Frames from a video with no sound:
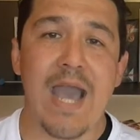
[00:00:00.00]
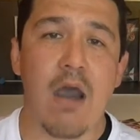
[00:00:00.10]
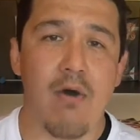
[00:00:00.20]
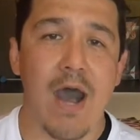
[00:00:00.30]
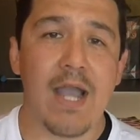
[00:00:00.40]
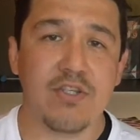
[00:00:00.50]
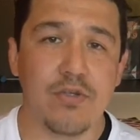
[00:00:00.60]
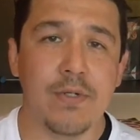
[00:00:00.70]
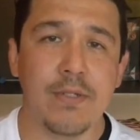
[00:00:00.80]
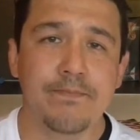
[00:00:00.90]
how I
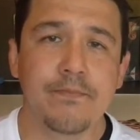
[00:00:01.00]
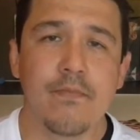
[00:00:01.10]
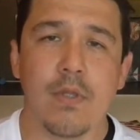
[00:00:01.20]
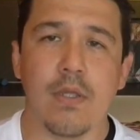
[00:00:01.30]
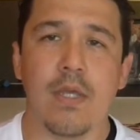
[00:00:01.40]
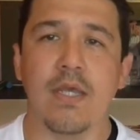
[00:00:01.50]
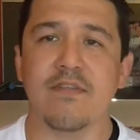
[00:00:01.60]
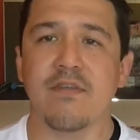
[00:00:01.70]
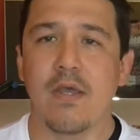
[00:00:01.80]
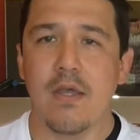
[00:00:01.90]
do it,
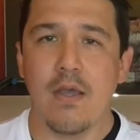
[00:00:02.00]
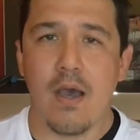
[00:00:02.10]
is